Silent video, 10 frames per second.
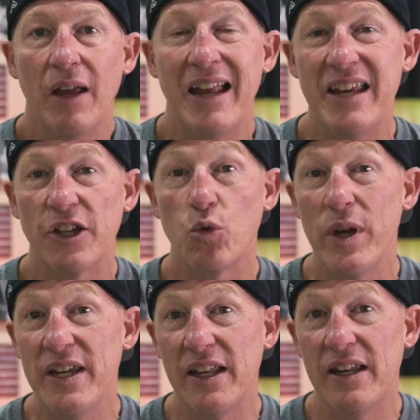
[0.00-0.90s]
And yes, we
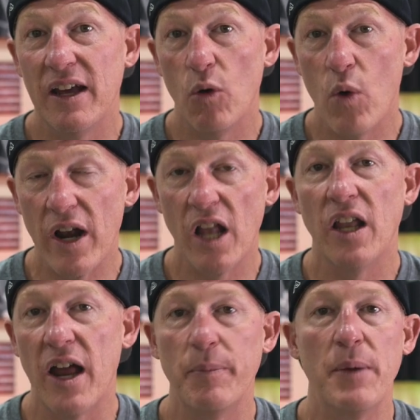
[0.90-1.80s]
did what a
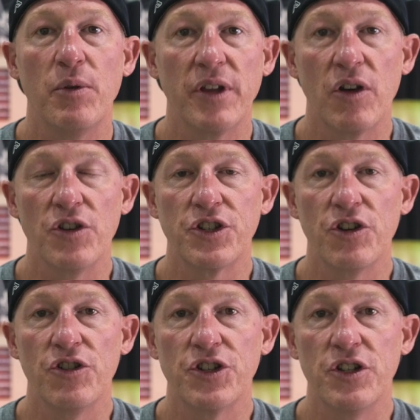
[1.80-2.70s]
lot of people that go to
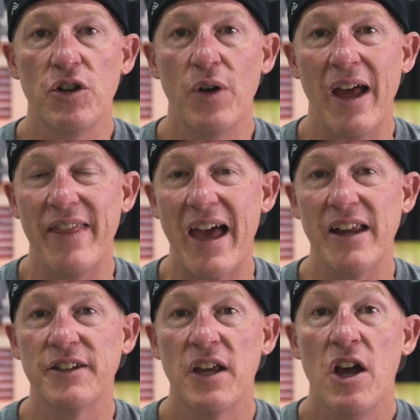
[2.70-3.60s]
Sturgis do, and that
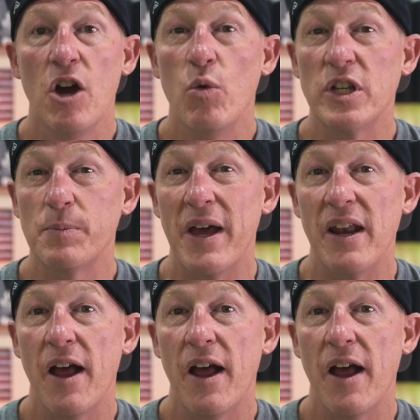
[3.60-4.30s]
is we spent